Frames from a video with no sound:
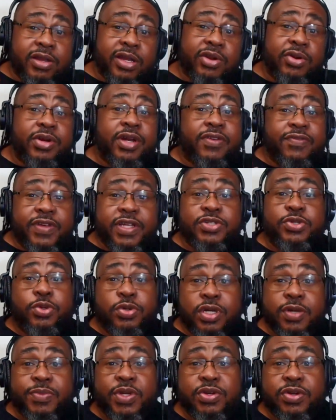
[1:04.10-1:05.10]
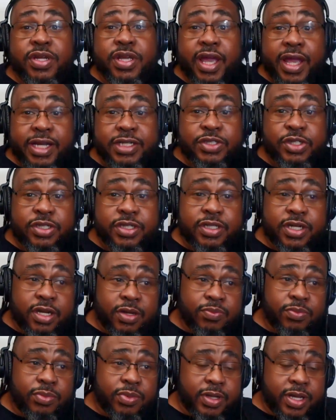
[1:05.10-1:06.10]
learning visual communication, and
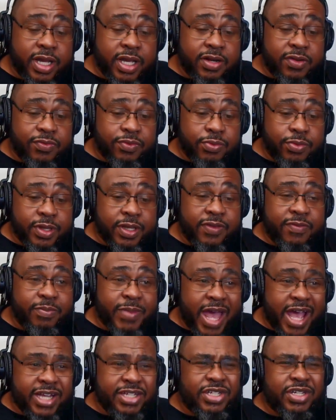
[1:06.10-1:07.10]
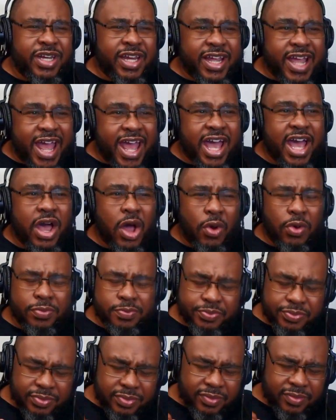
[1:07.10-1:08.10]
I'm kind of reimagining how
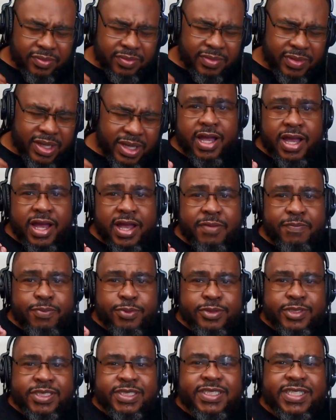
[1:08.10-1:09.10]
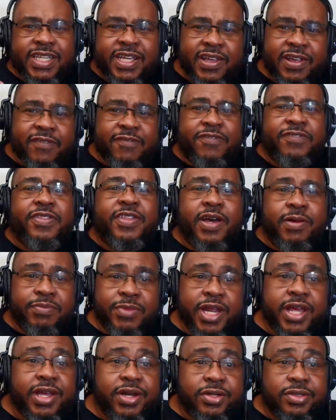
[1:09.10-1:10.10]
I perceive
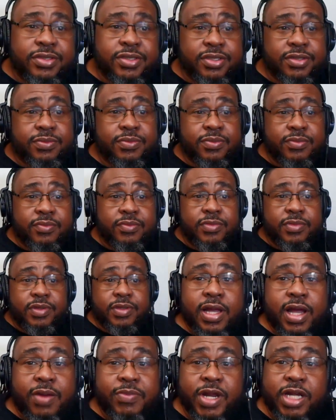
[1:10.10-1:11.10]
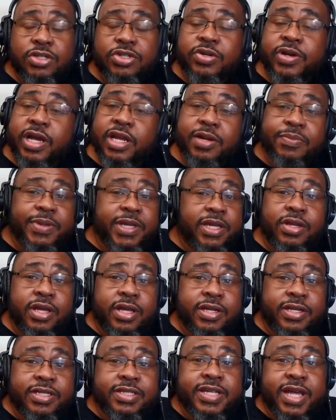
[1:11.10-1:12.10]
thumbnails. I'm not trying to be
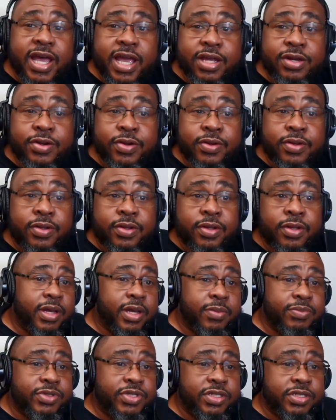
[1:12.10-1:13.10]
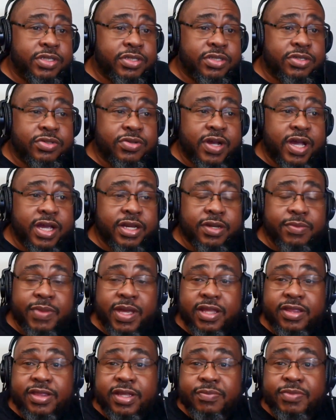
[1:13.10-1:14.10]
a designer. I'm just trying to
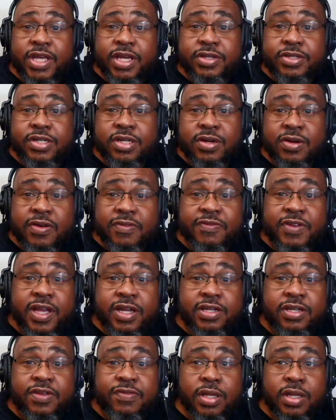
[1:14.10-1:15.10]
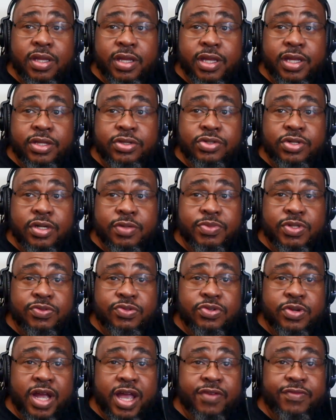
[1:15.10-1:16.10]
make thumbnails that are effective in terms of
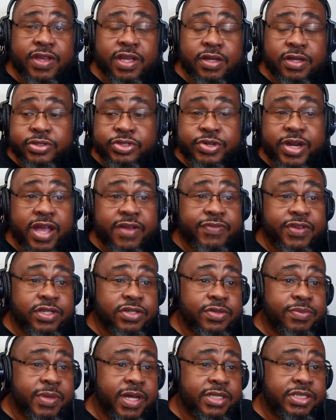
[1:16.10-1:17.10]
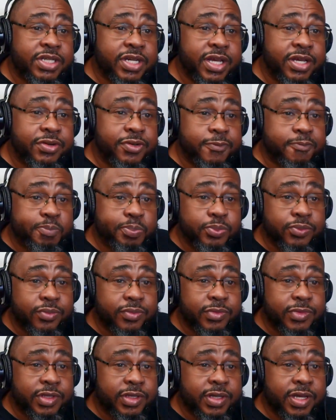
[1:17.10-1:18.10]
driving traffic to my channel.
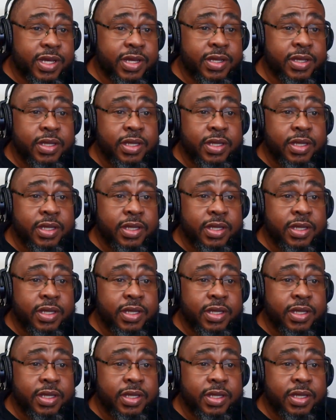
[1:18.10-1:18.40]
Okay.